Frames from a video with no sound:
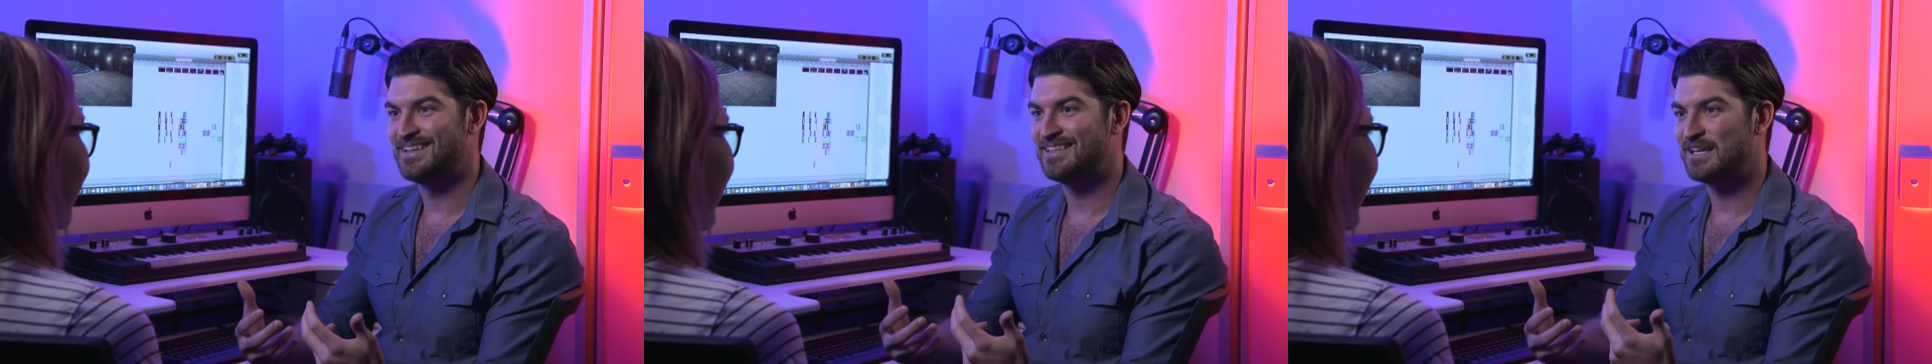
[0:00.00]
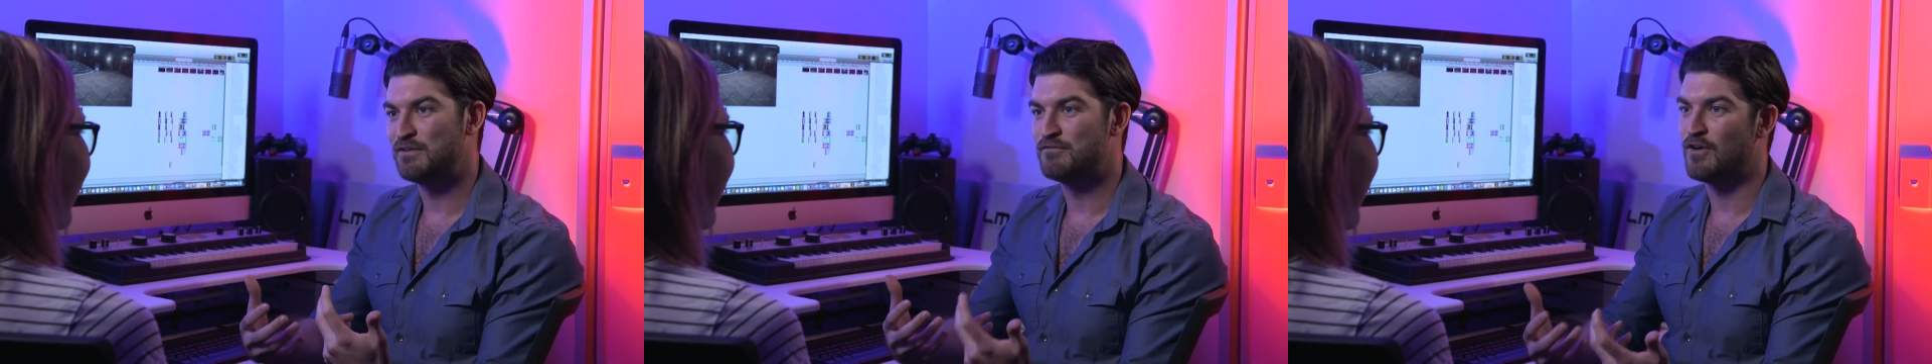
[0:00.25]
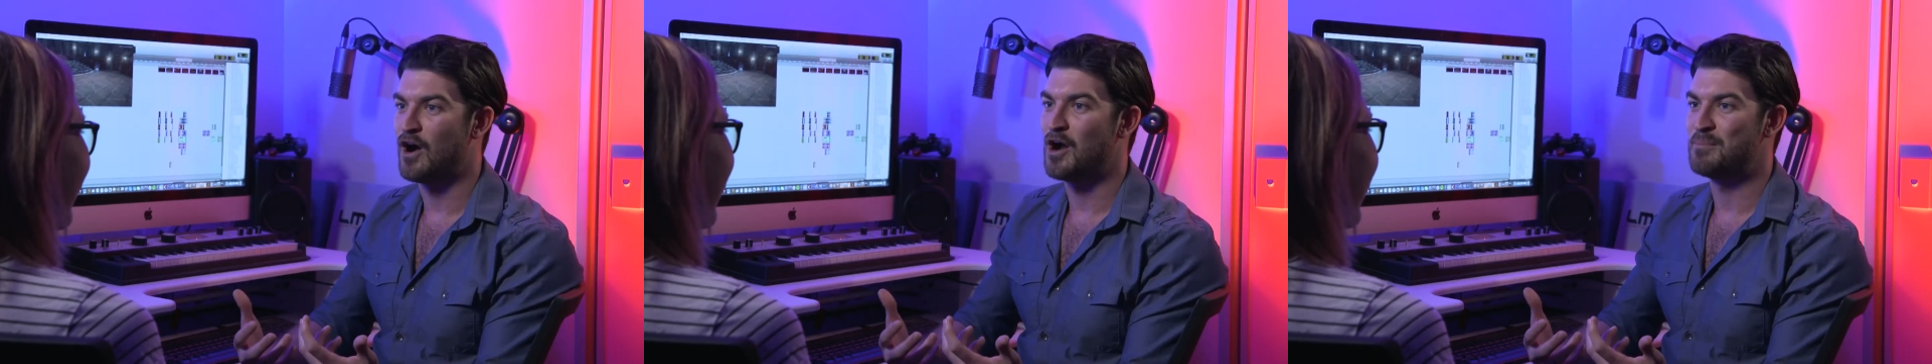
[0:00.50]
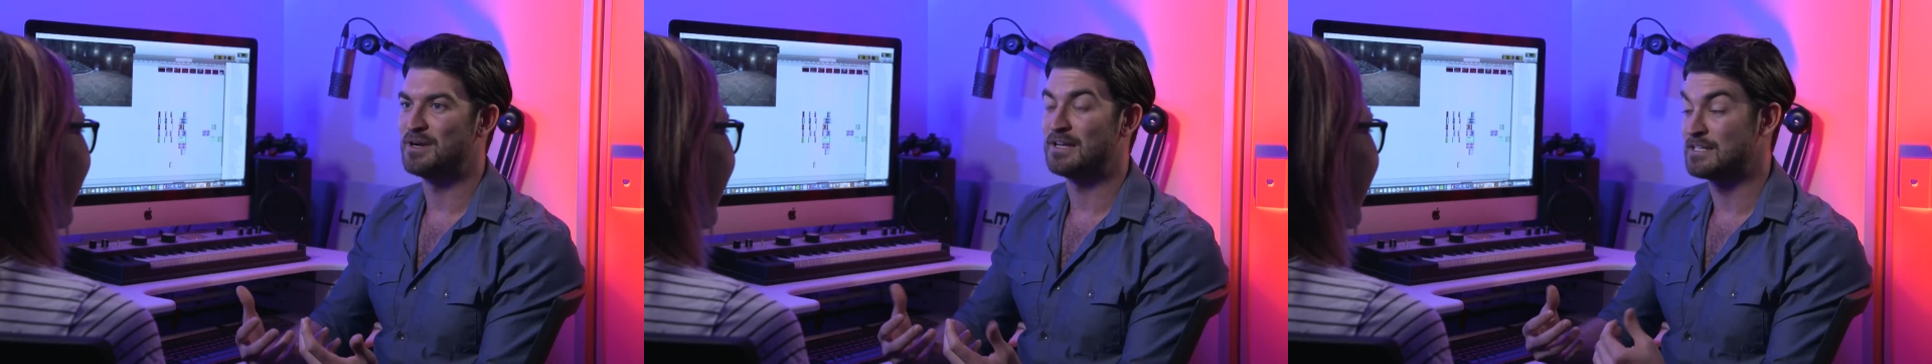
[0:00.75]
the
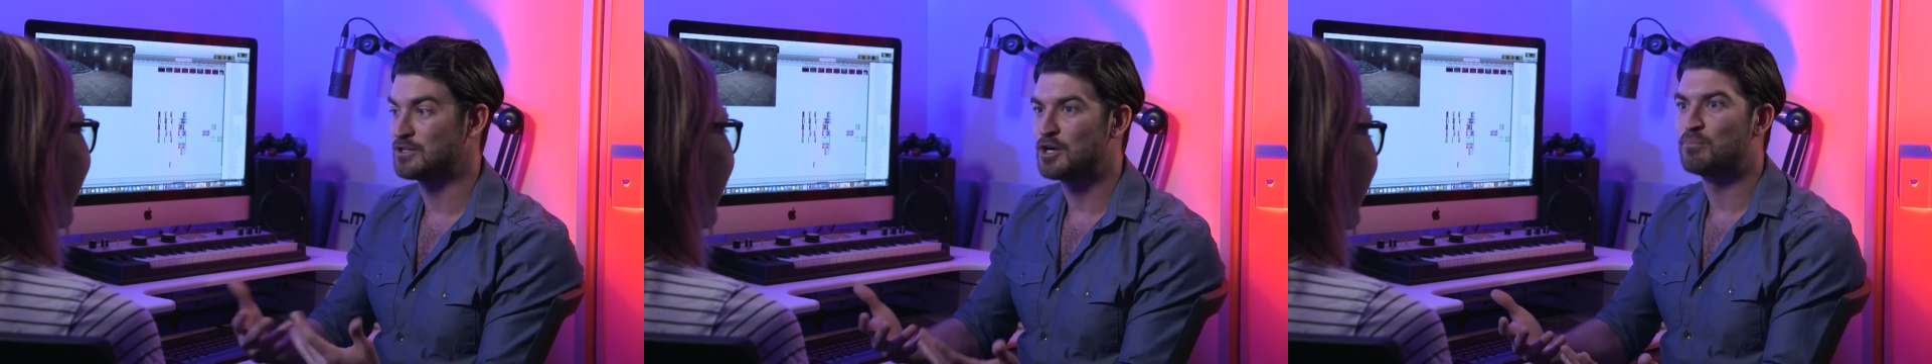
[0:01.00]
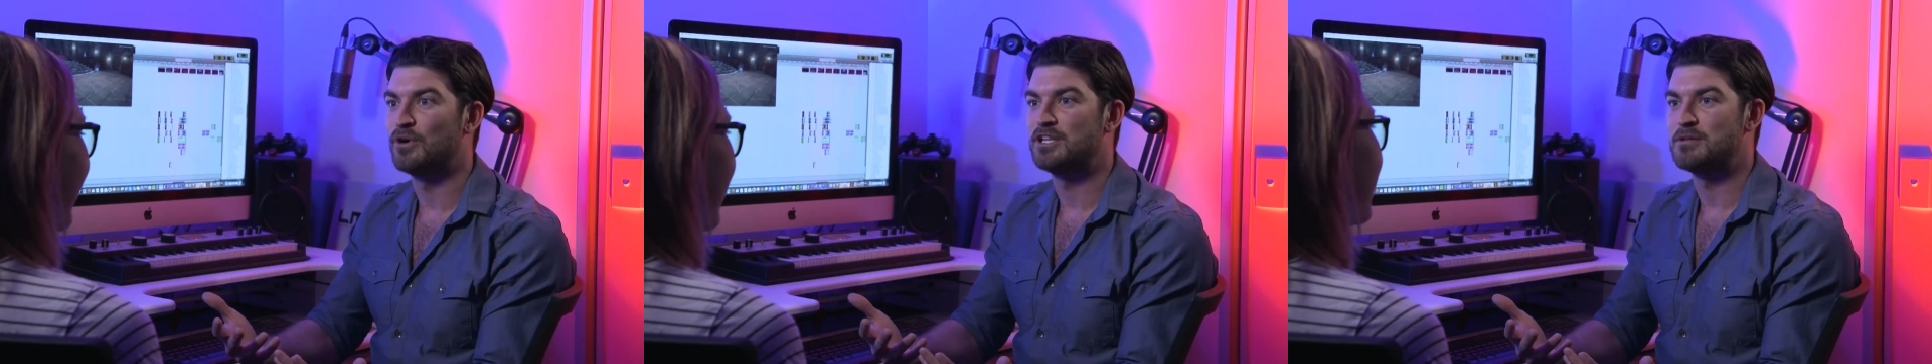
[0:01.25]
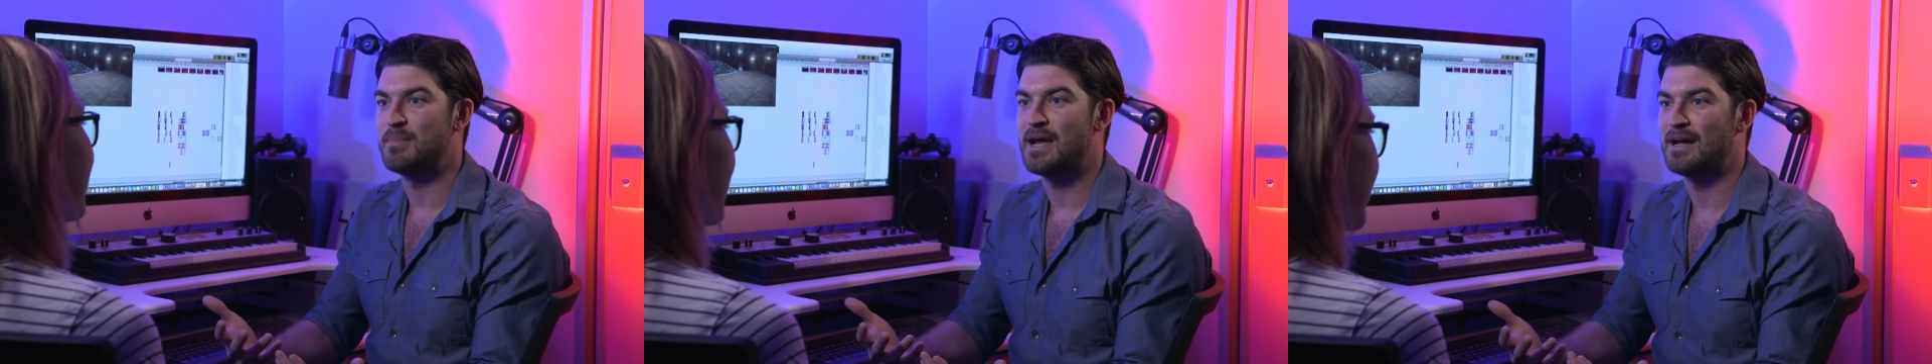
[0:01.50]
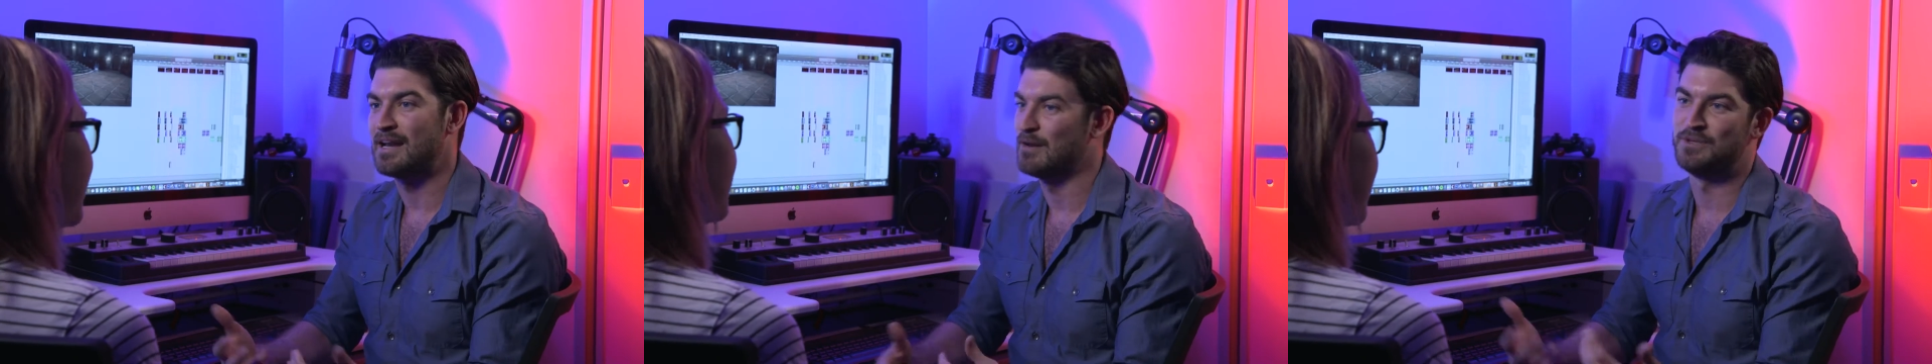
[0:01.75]
environment, it's going to bring them
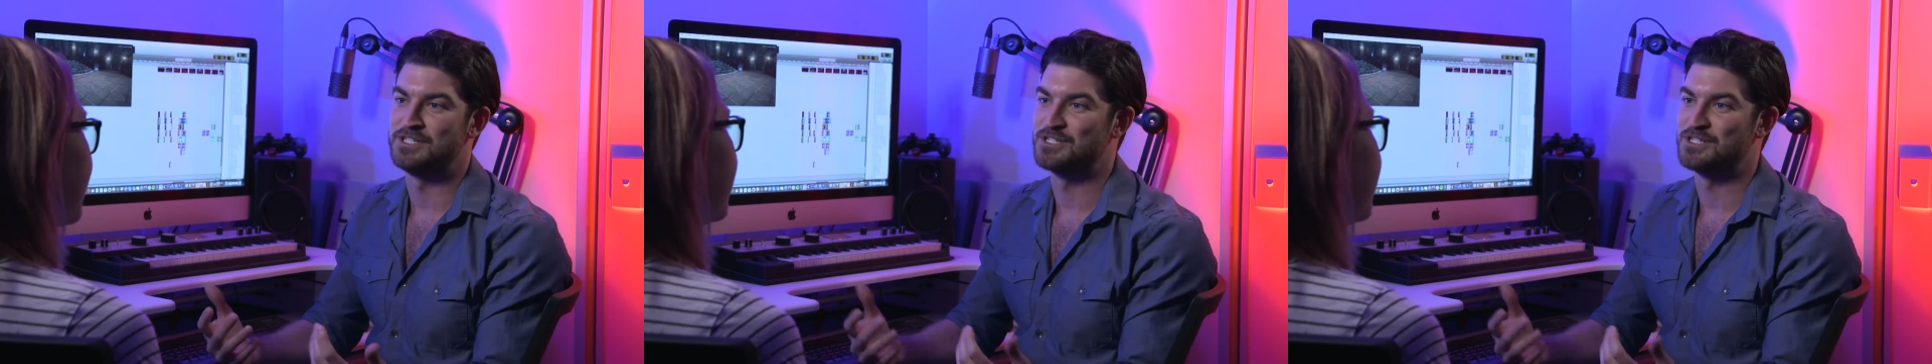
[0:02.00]
out, and we